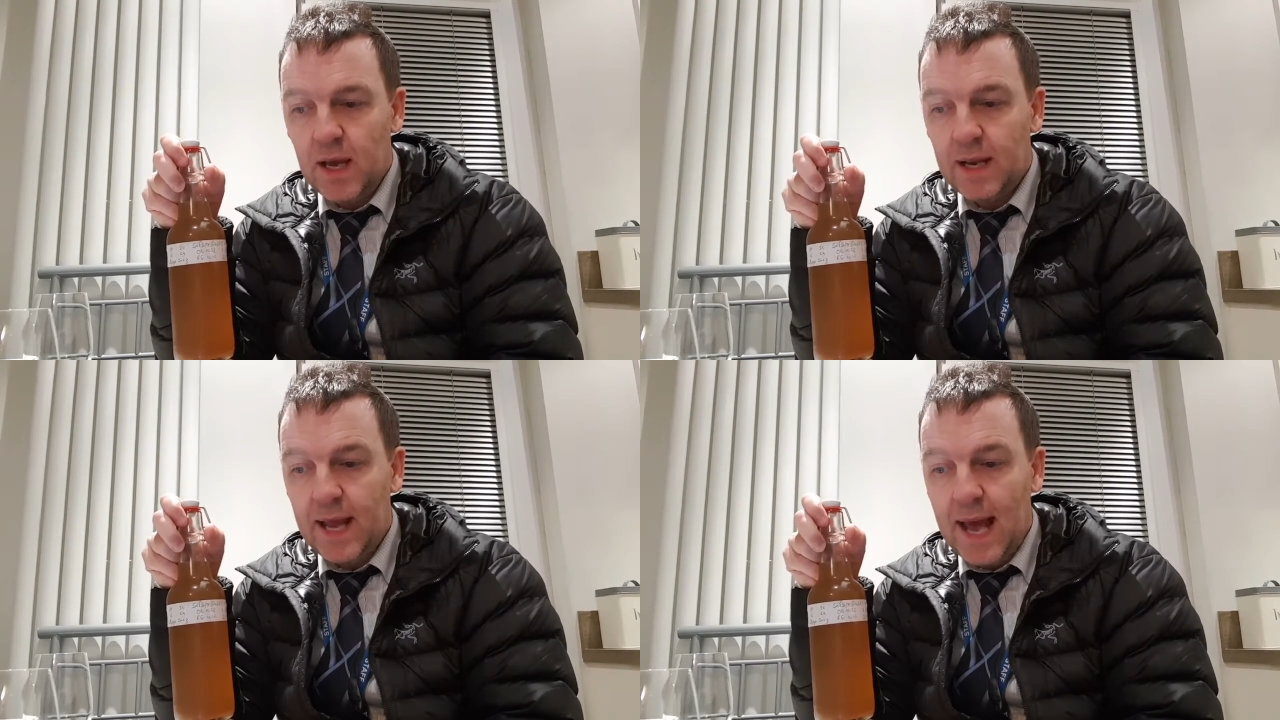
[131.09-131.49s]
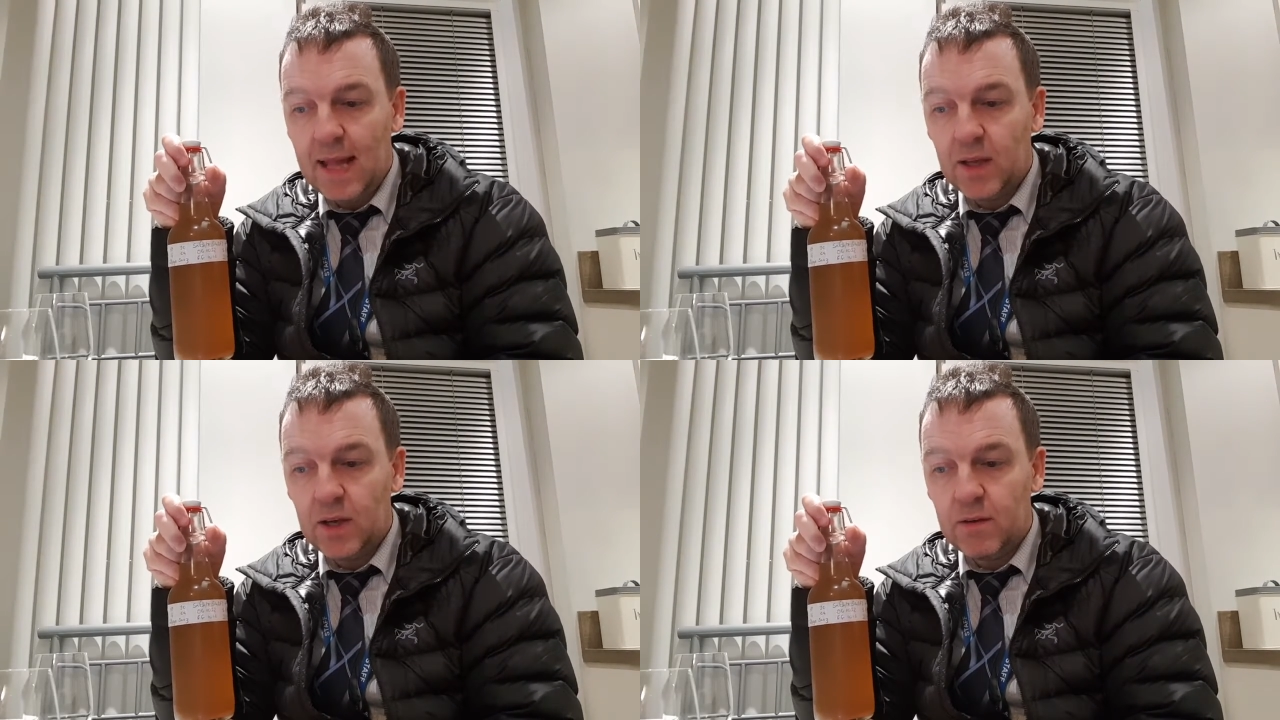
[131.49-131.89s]
and
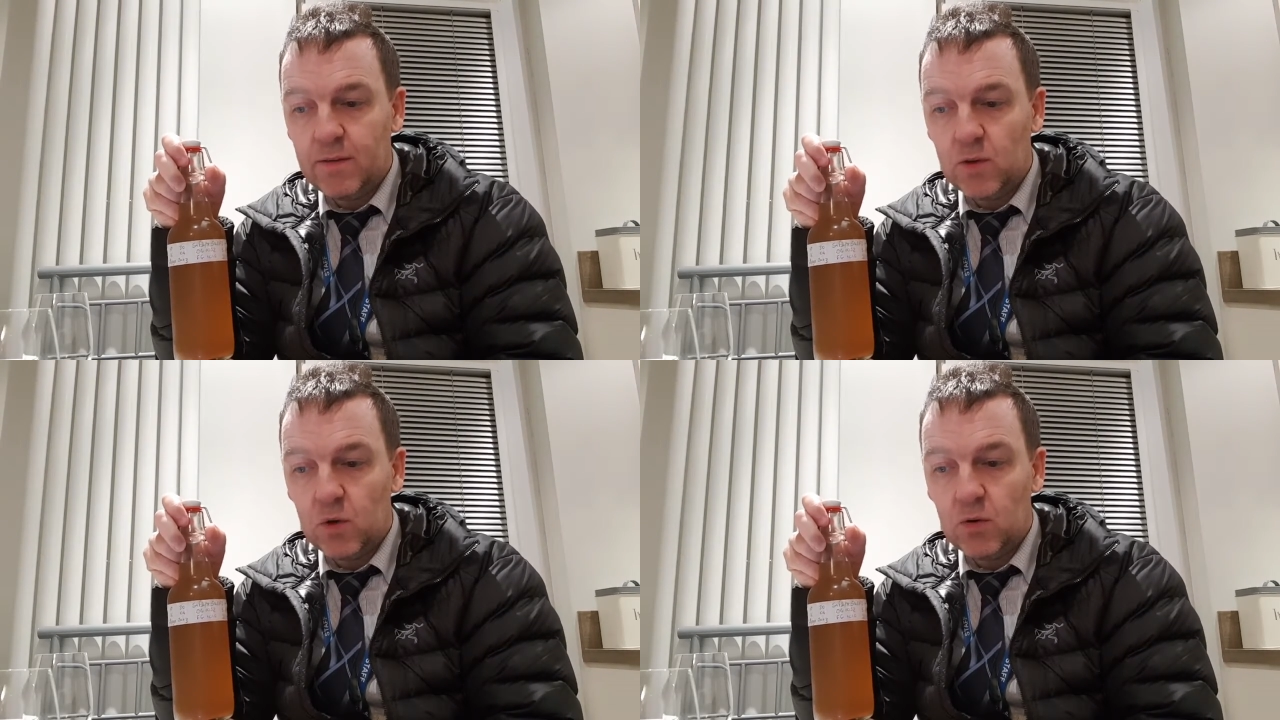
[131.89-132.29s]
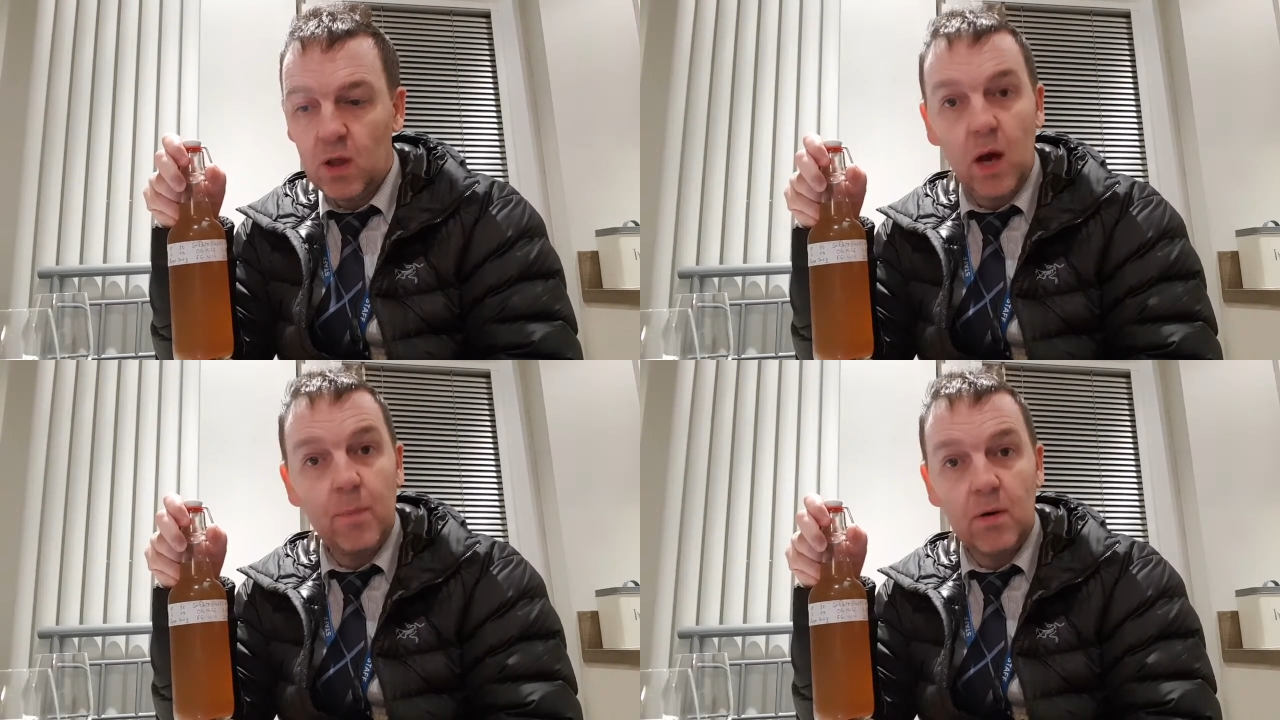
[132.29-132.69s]
elegant floral
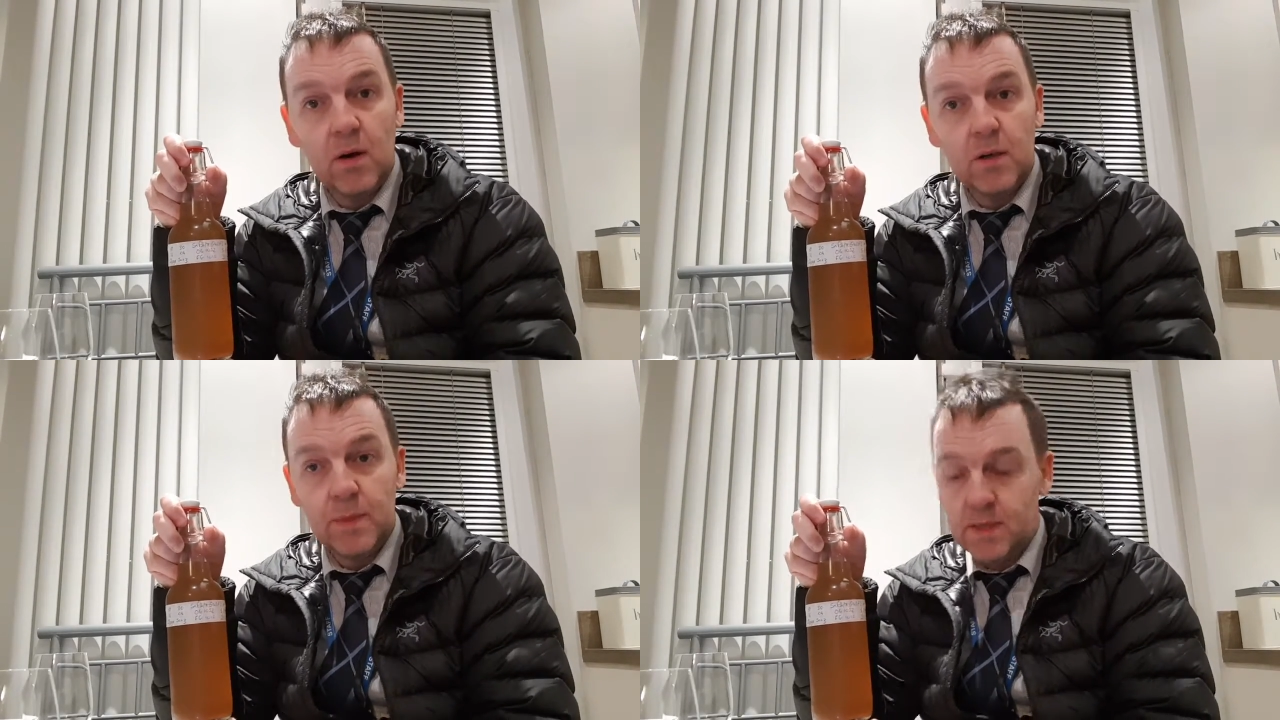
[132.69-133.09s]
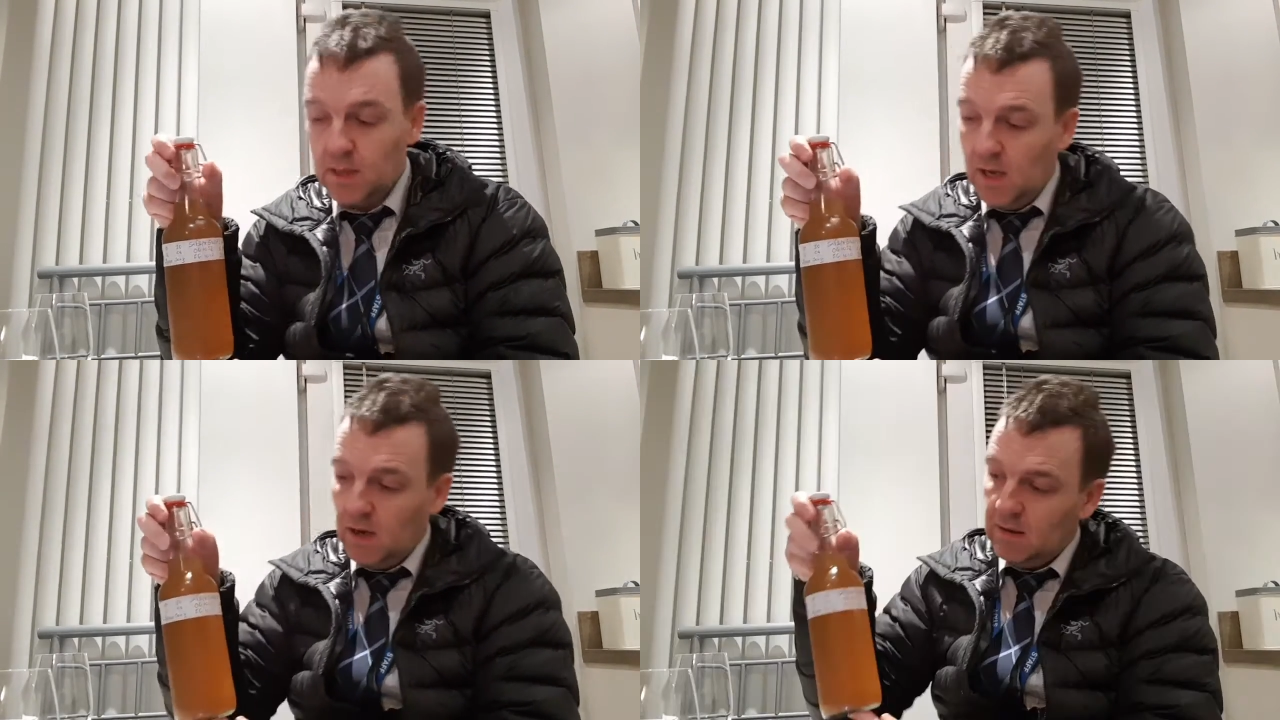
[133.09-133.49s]
hop aromas.
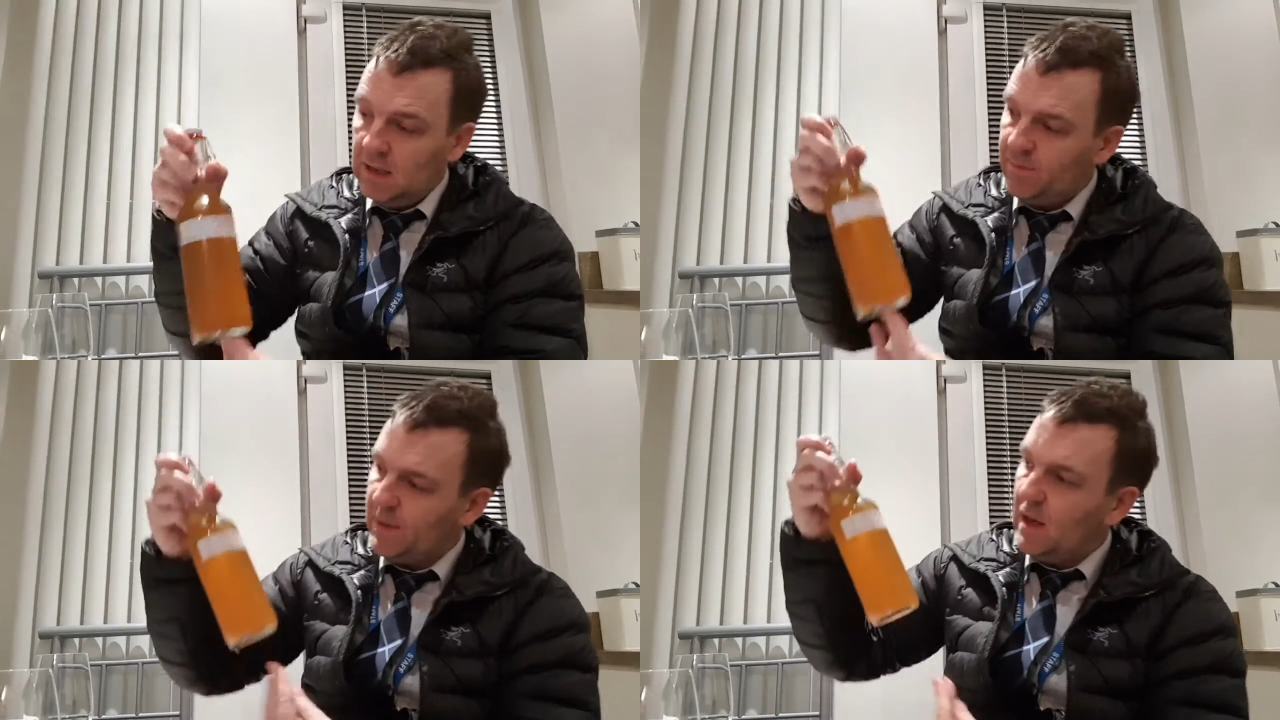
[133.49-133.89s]
Well,